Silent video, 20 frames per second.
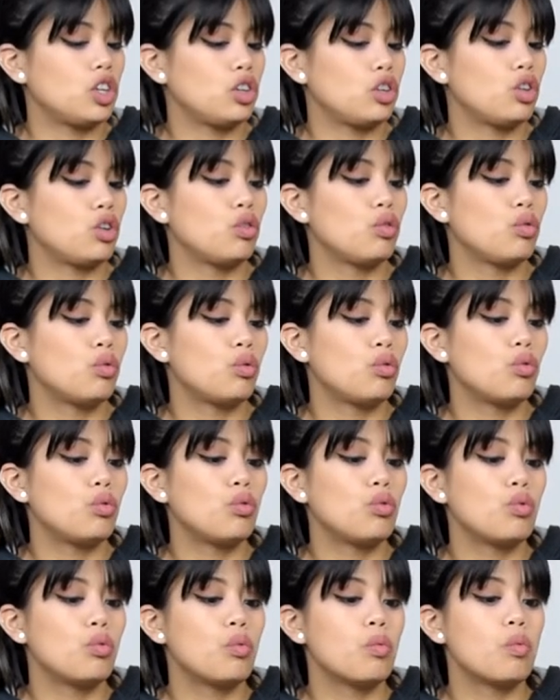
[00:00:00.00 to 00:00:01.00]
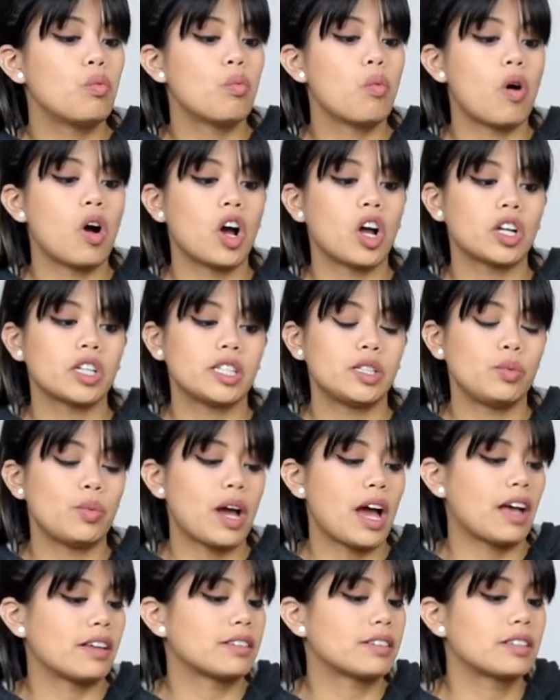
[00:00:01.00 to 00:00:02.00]
you want to
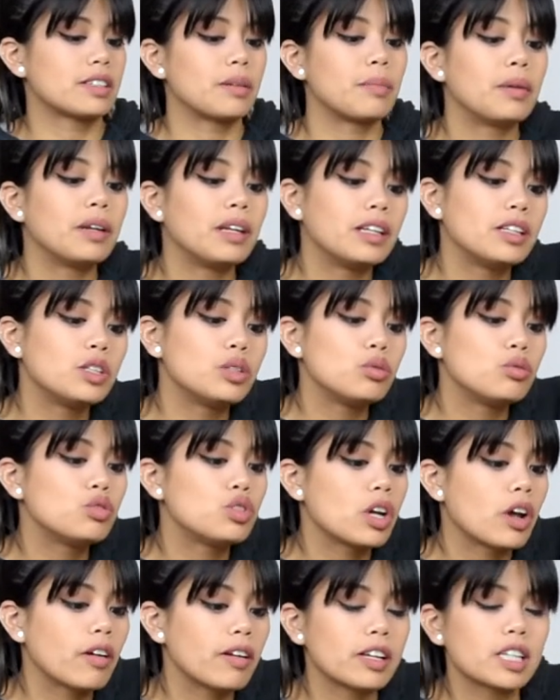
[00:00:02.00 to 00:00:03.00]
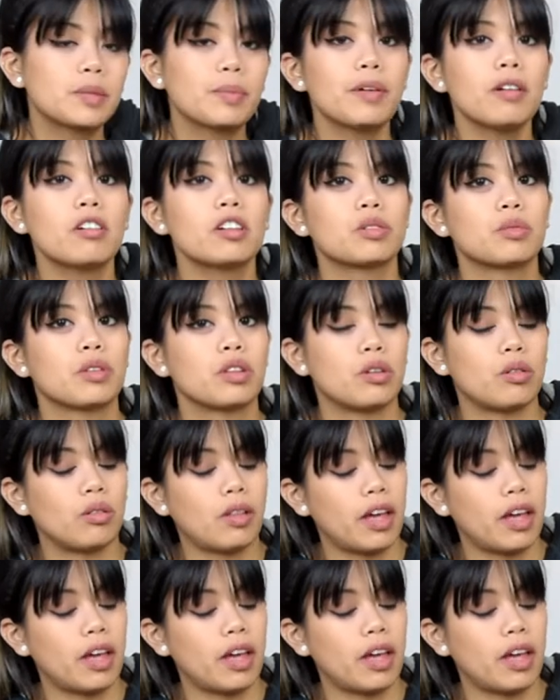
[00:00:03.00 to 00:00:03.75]
ask somebody to share an experience with you,